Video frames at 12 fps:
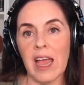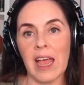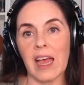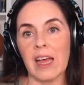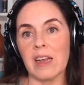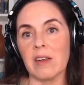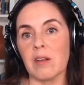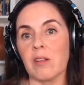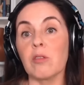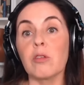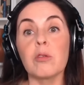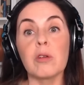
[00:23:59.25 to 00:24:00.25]
and
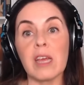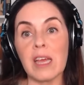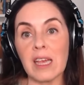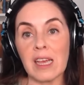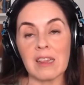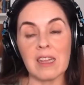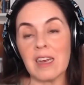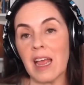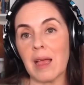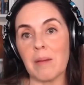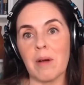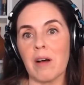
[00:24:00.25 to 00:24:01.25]
looting in the
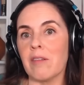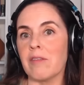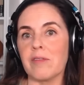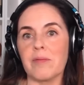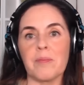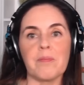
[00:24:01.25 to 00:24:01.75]
name of